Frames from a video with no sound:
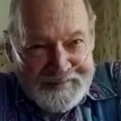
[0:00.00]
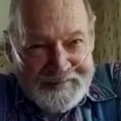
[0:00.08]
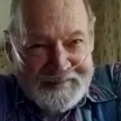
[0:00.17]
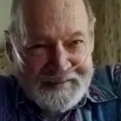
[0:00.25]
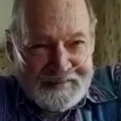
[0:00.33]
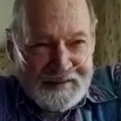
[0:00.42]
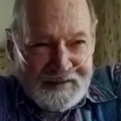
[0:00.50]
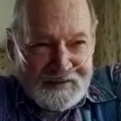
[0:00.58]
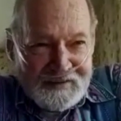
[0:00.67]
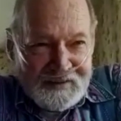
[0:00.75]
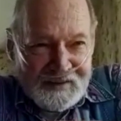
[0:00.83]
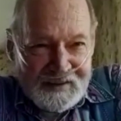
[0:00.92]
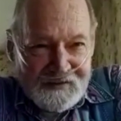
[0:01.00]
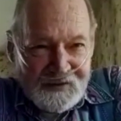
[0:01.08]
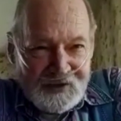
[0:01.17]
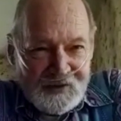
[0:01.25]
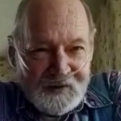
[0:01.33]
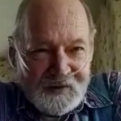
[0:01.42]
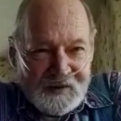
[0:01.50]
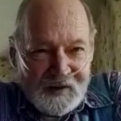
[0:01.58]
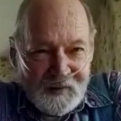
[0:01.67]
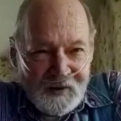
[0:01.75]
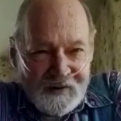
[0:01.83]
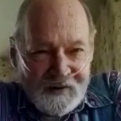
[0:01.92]
And then television would come
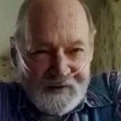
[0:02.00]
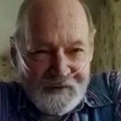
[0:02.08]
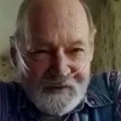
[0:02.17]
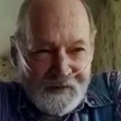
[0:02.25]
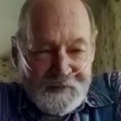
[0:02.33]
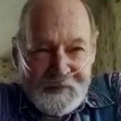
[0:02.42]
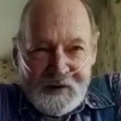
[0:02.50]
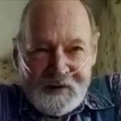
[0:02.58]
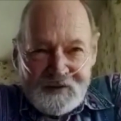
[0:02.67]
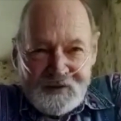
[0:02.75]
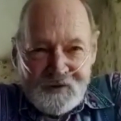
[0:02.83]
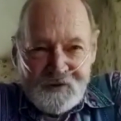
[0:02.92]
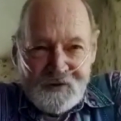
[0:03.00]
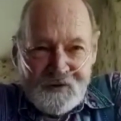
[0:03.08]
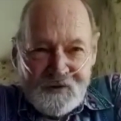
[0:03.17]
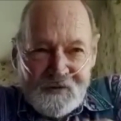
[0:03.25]
on for 2